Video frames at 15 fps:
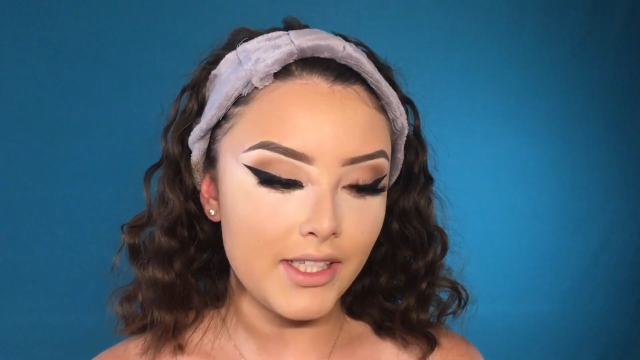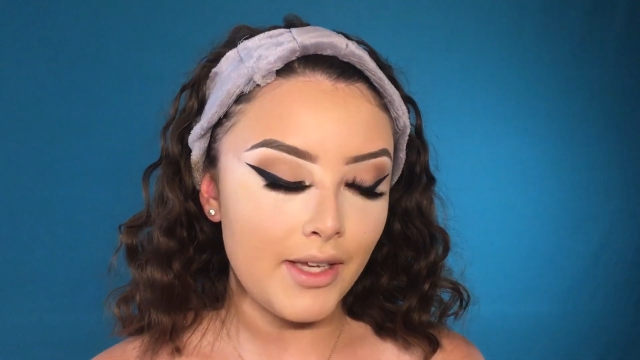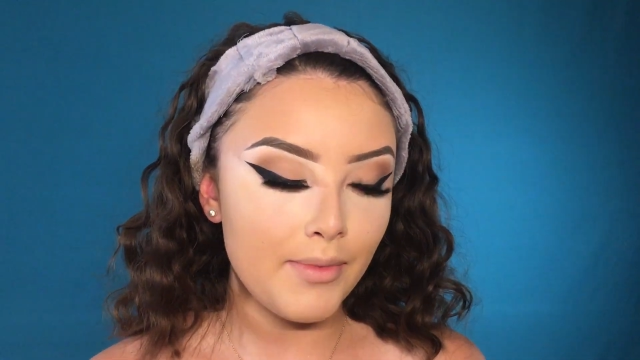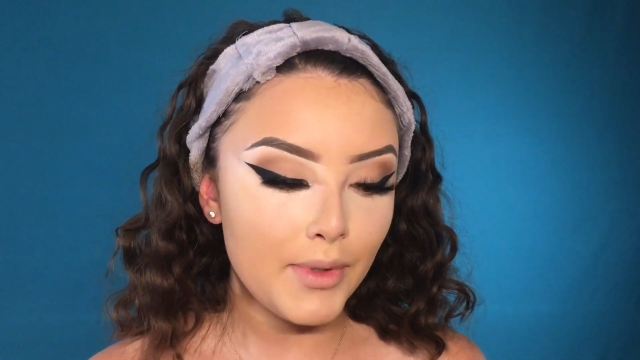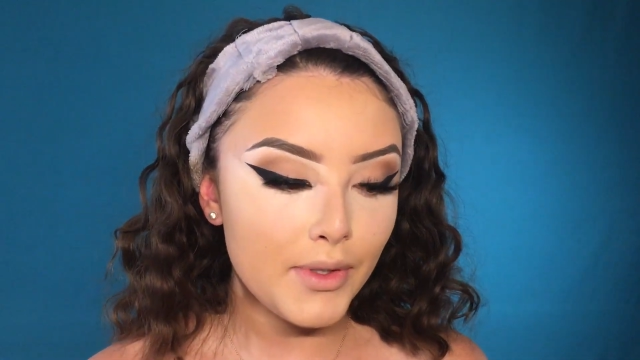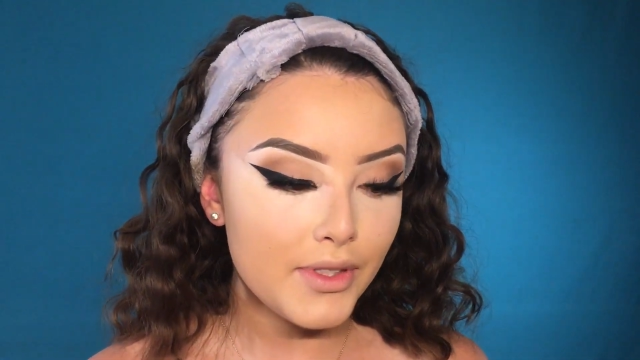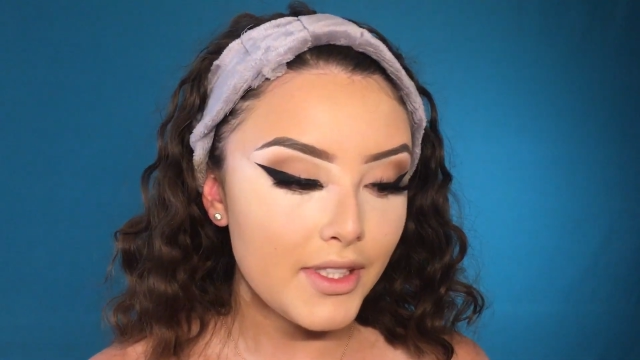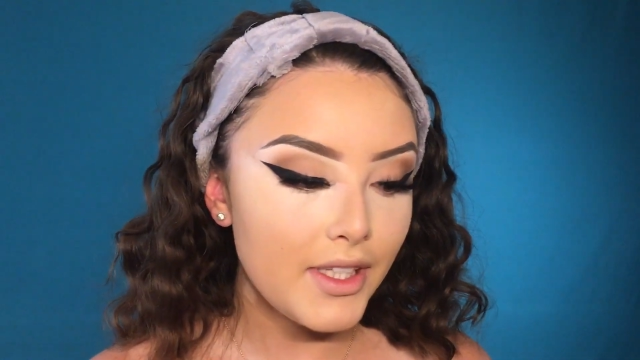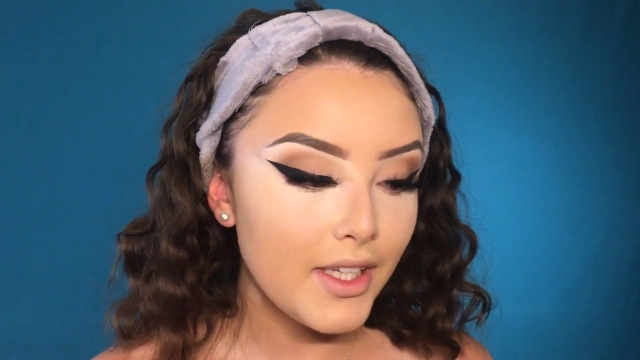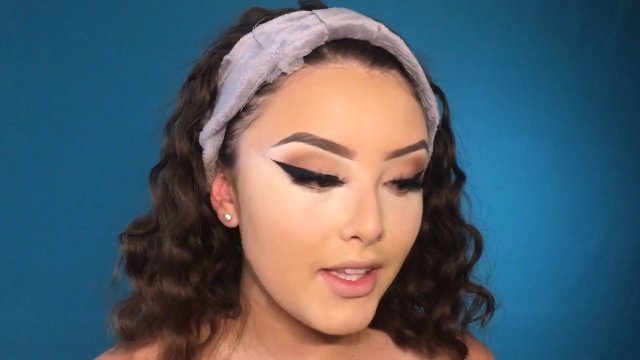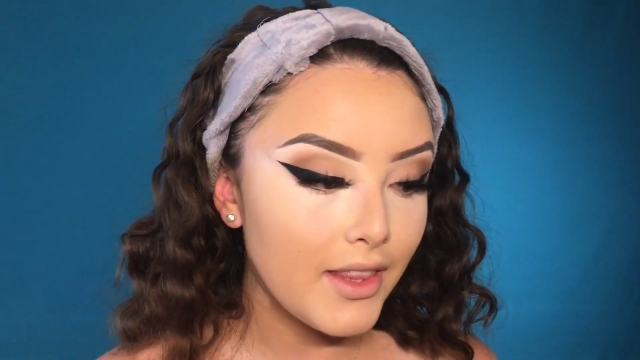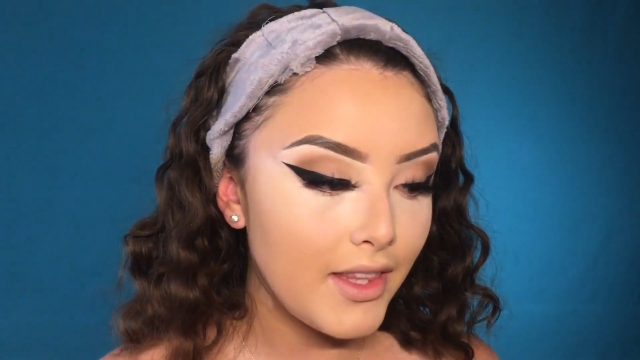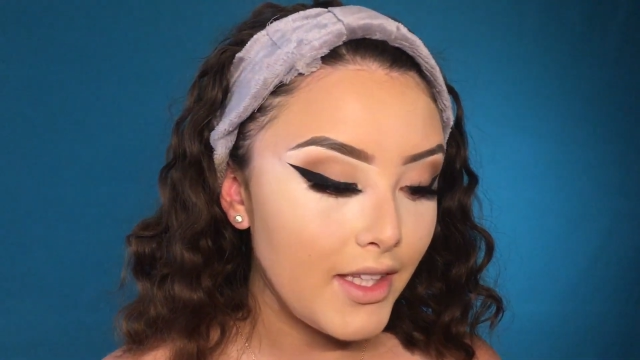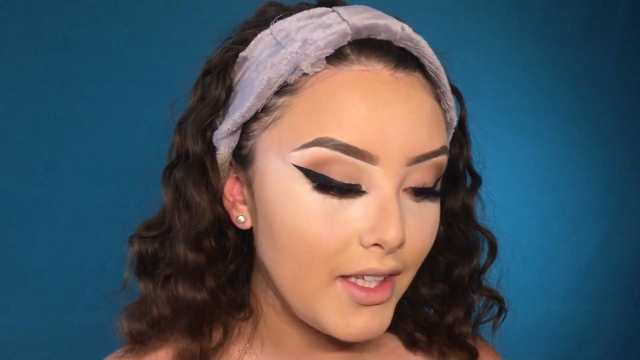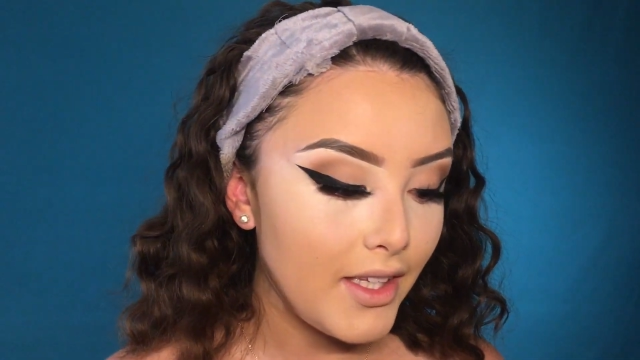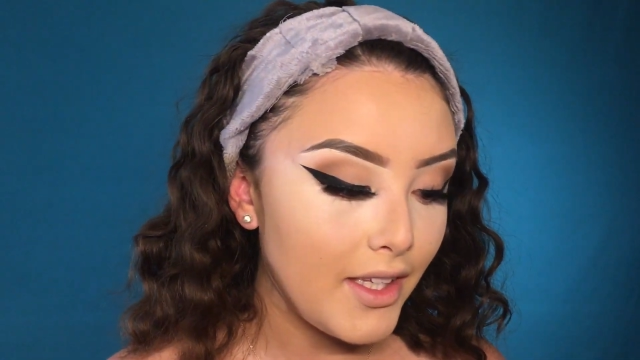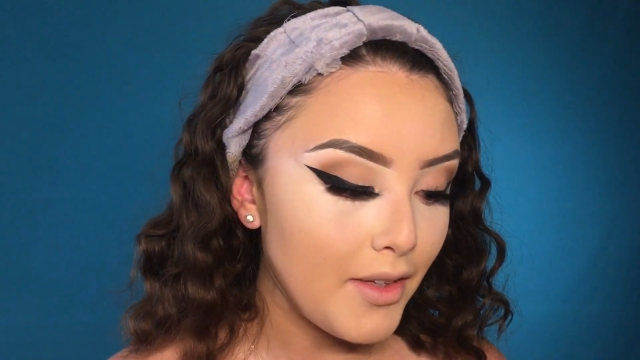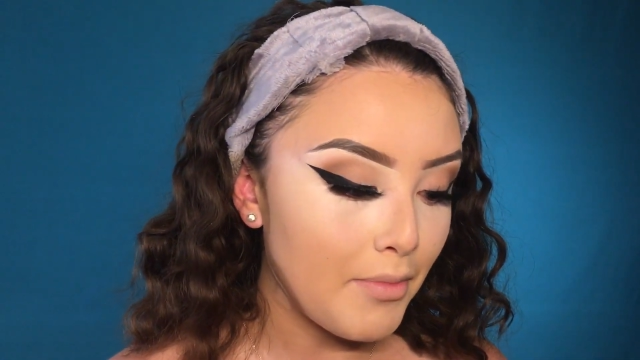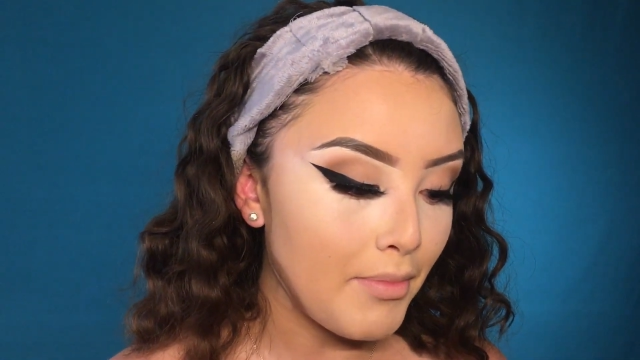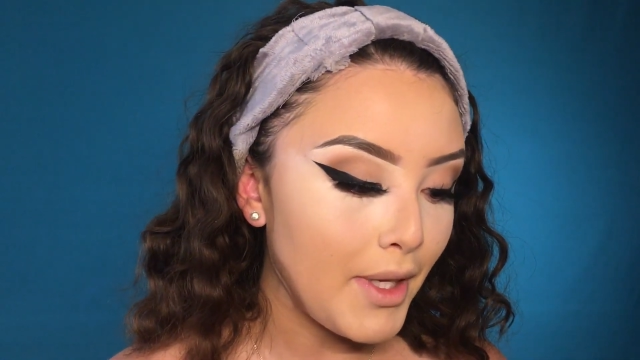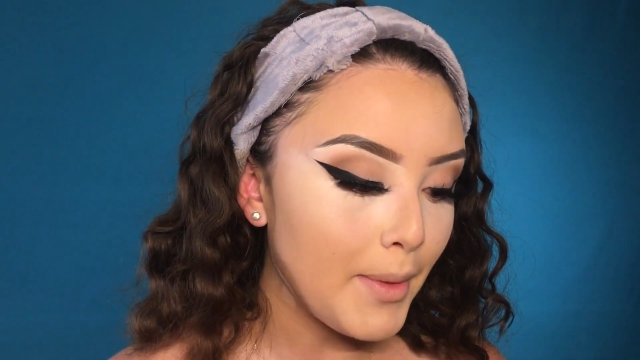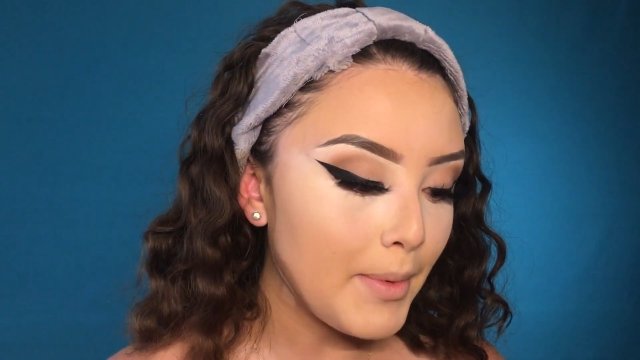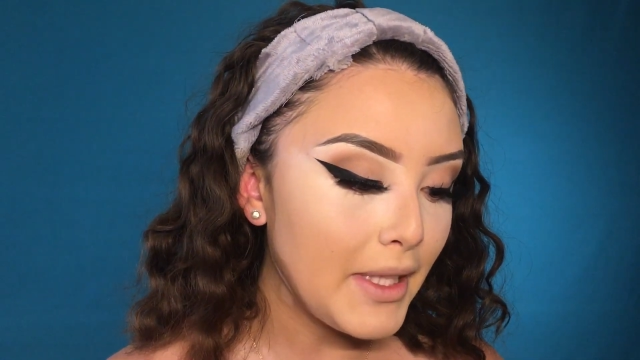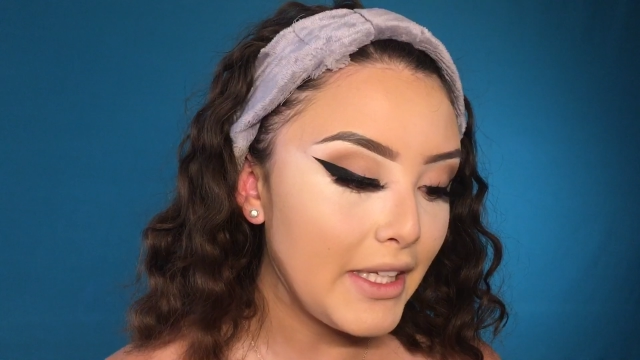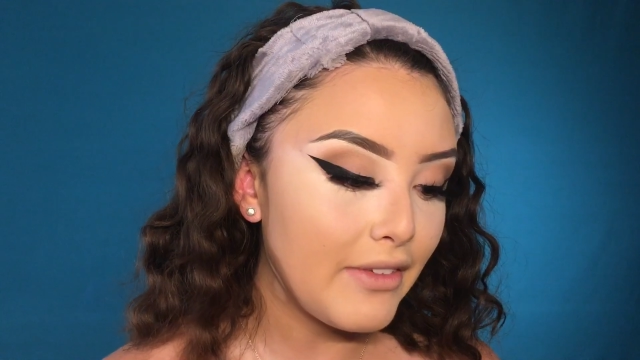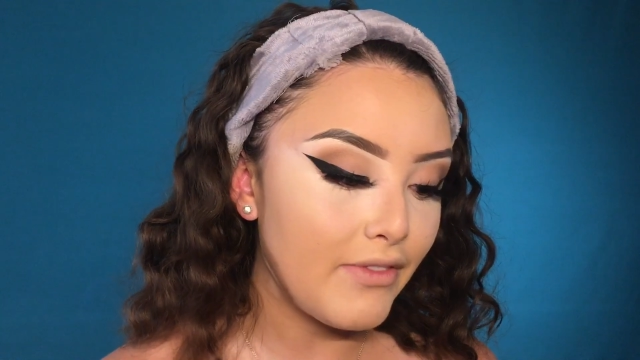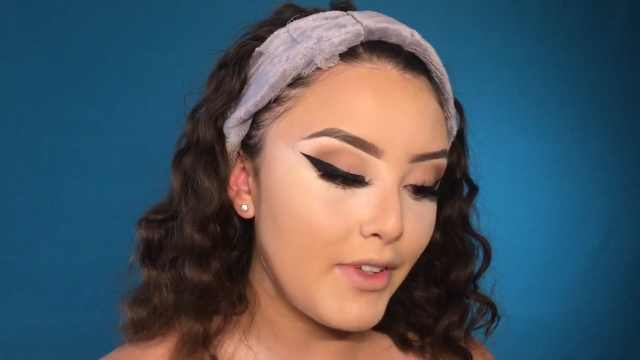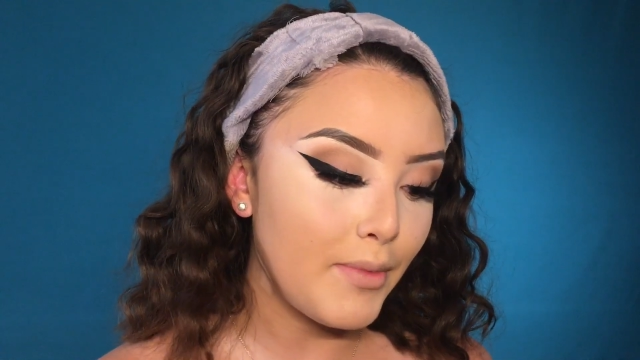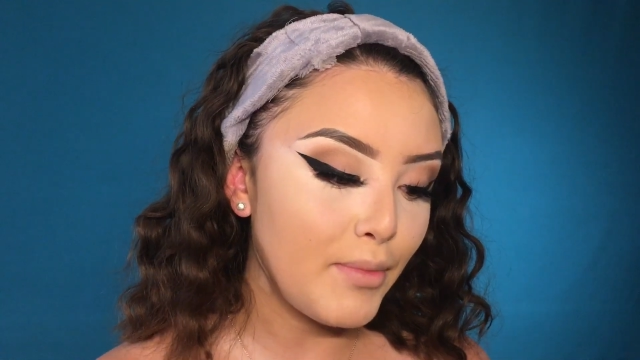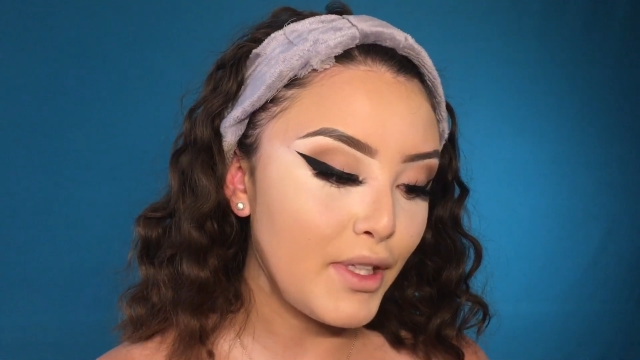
I'm using the Maybelline Fit